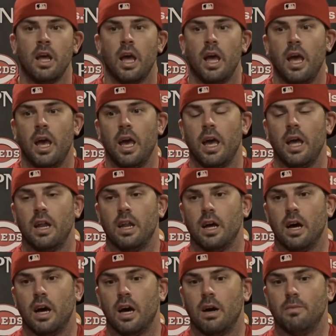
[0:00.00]
And
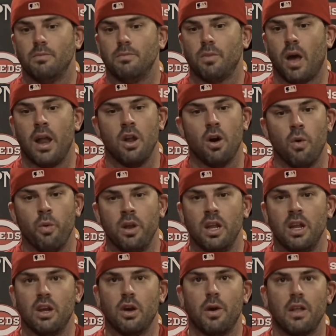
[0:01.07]
um, I know we need
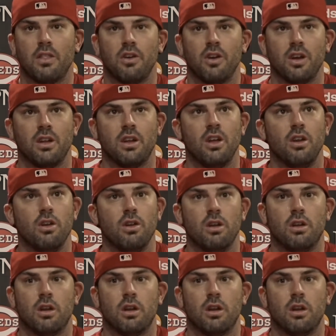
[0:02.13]
to go out there and continue to